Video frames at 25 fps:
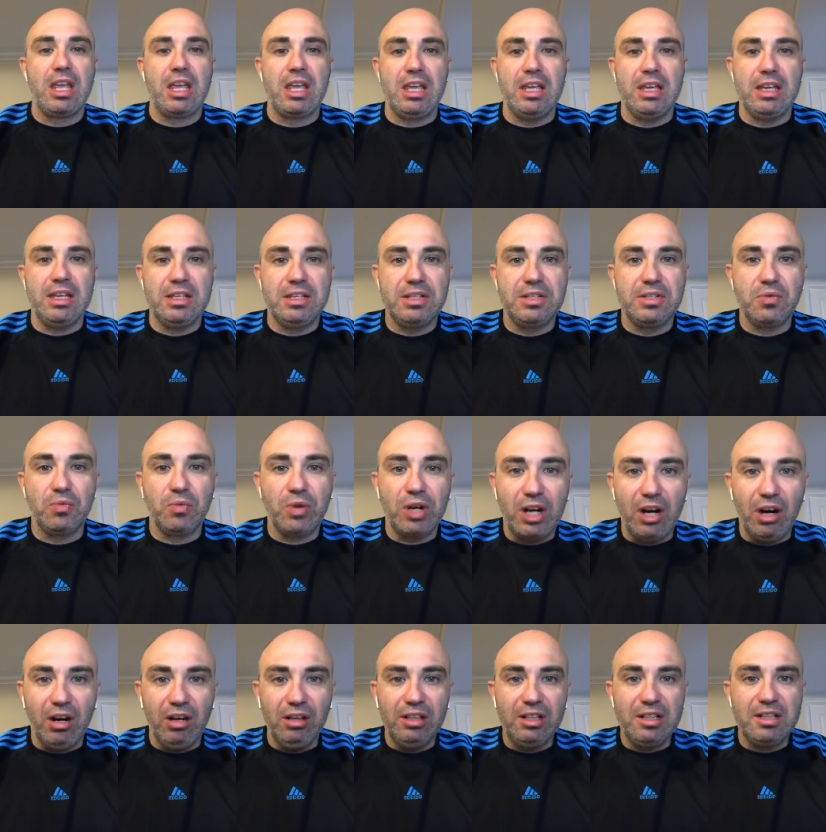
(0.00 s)
is,
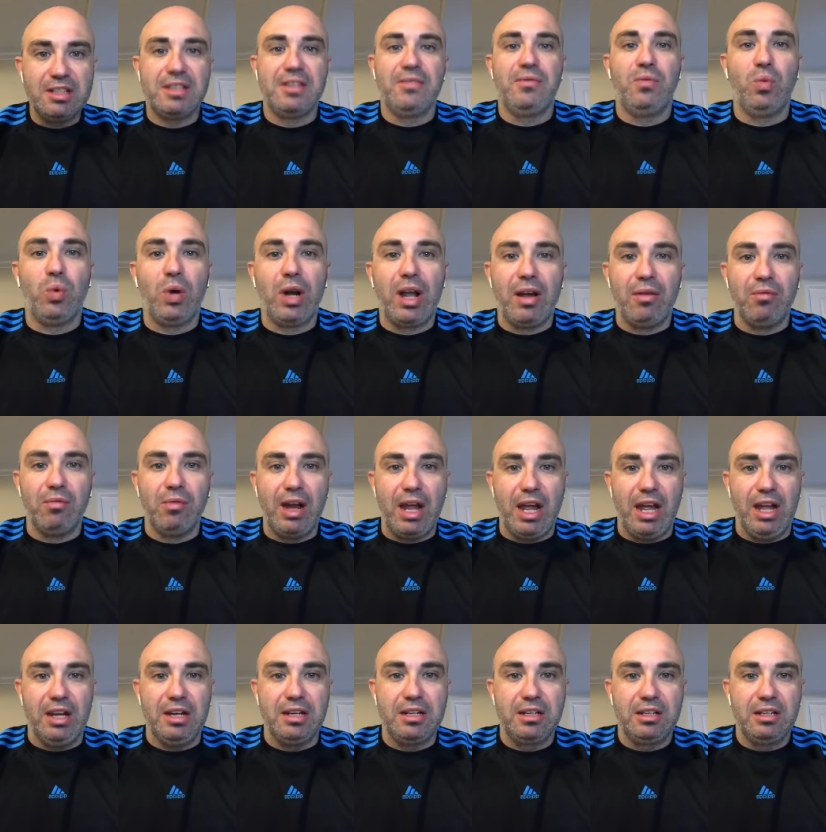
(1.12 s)
regardless of what I
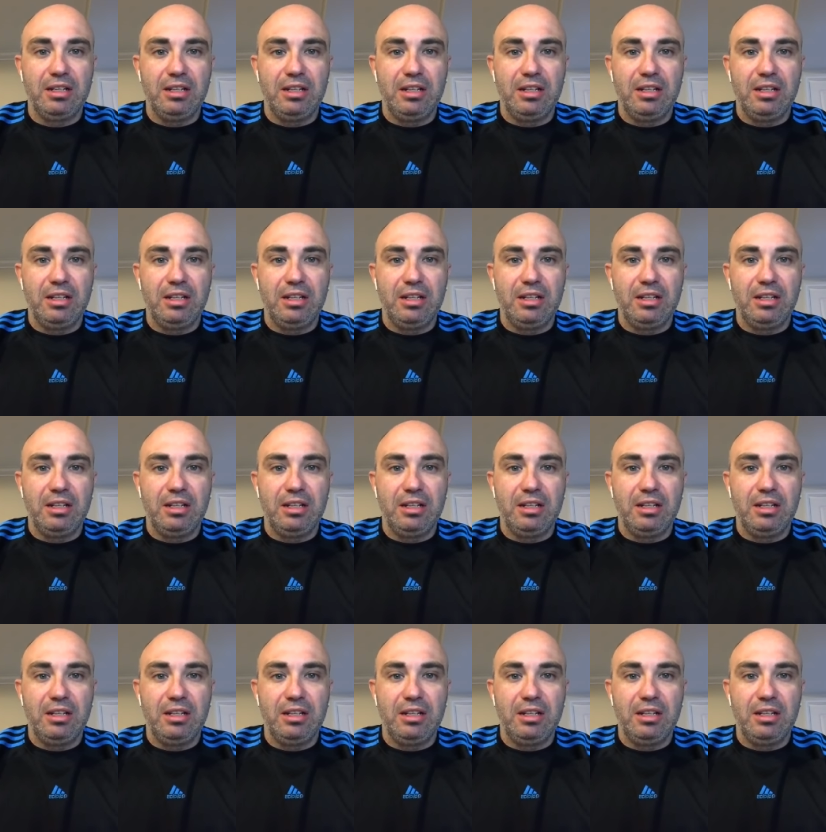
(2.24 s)
read,